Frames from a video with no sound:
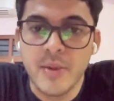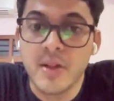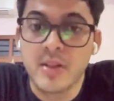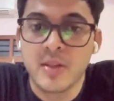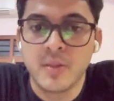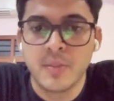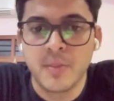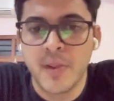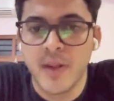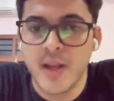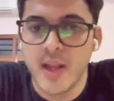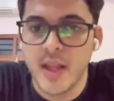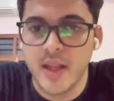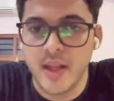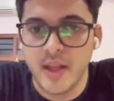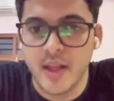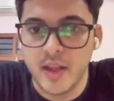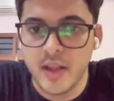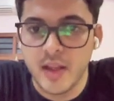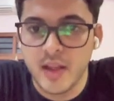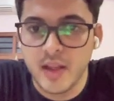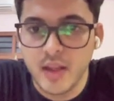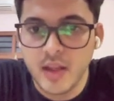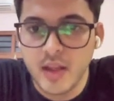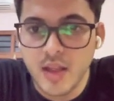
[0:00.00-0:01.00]
in BITS
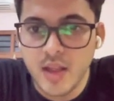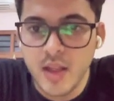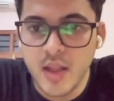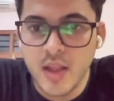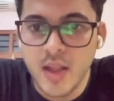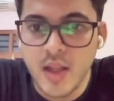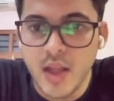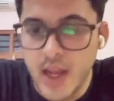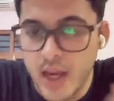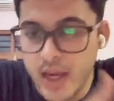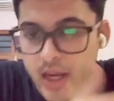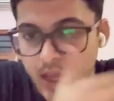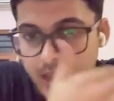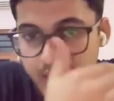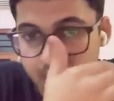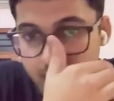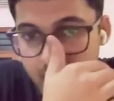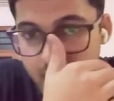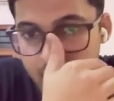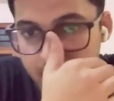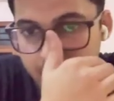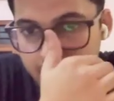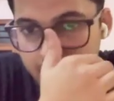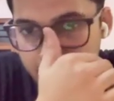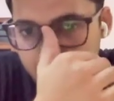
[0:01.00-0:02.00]
Pilani. And
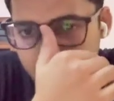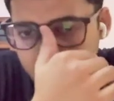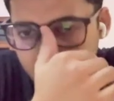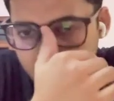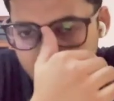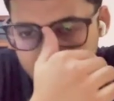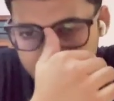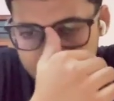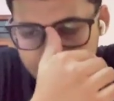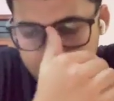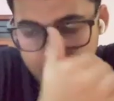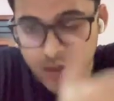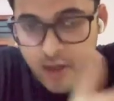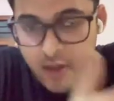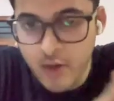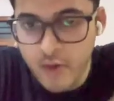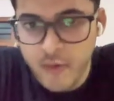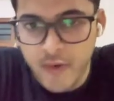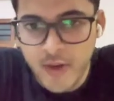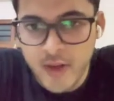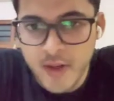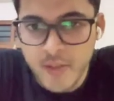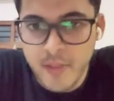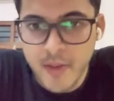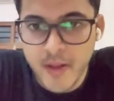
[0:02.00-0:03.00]
other MBA courses are
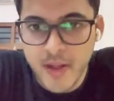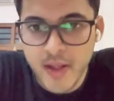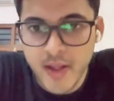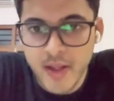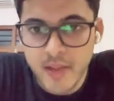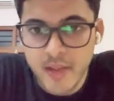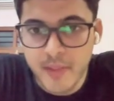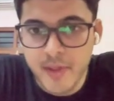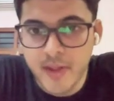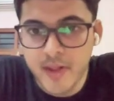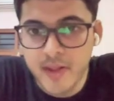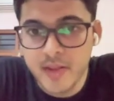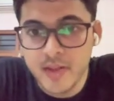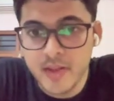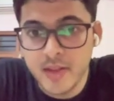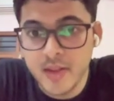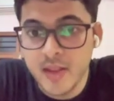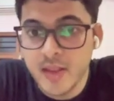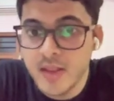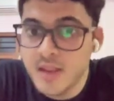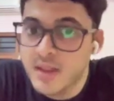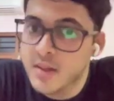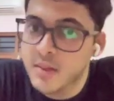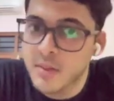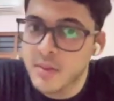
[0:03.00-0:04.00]
offered by BITS
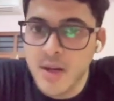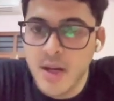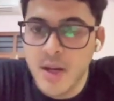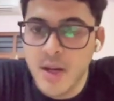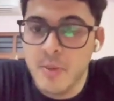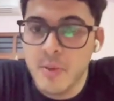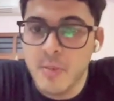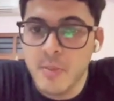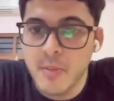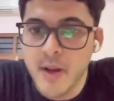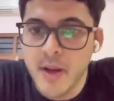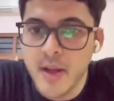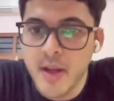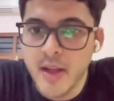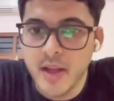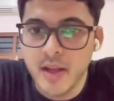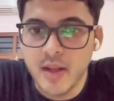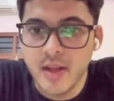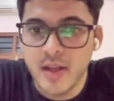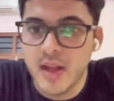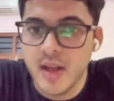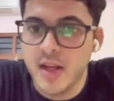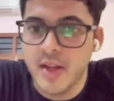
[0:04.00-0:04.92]
in Mumbai,